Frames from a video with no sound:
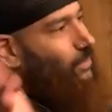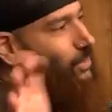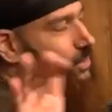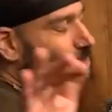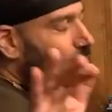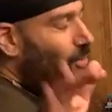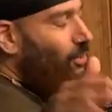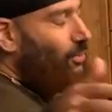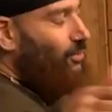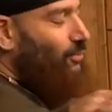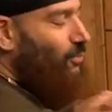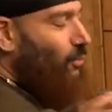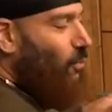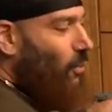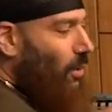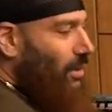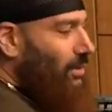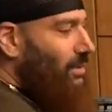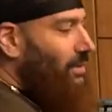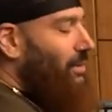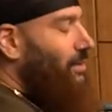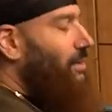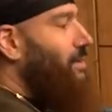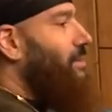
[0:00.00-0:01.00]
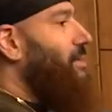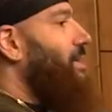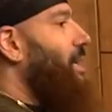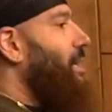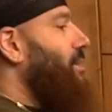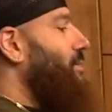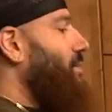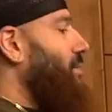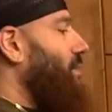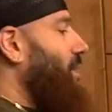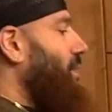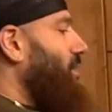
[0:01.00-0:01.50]
sort of one
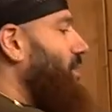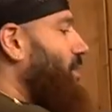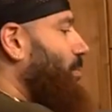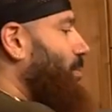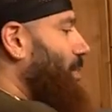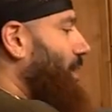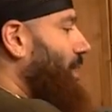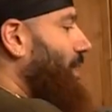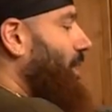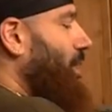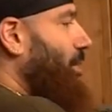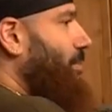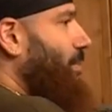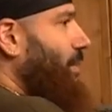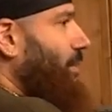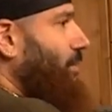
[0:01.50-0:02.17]
synthesizer that's split up